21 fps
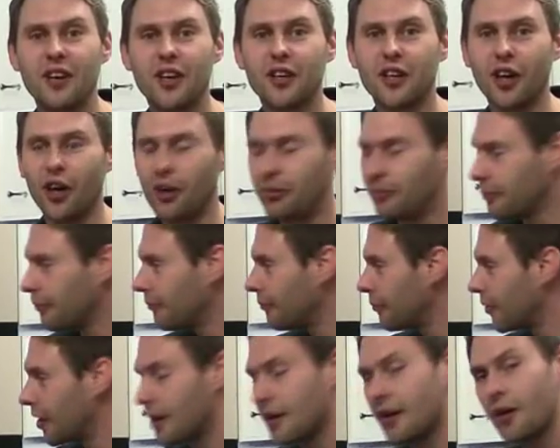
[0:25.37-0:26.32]
it a go.
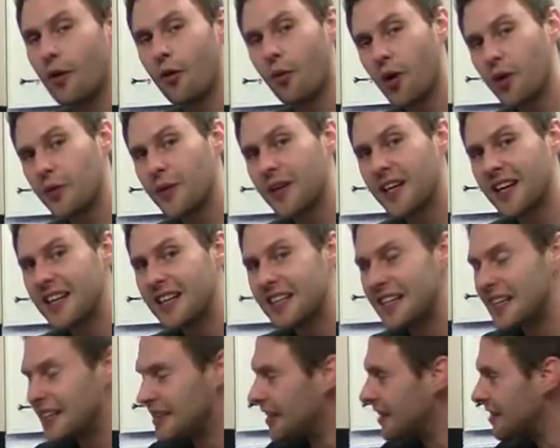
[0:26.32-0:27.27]
What are we going
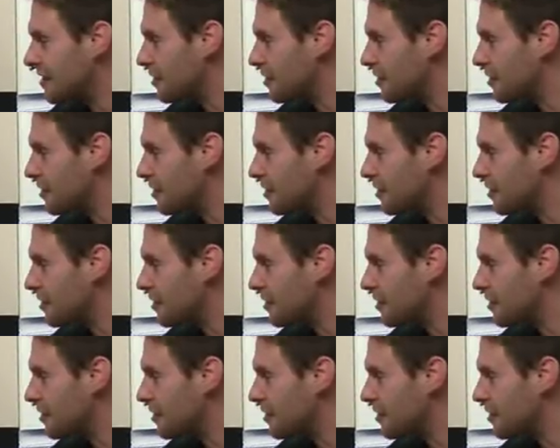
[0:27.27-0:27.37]
to need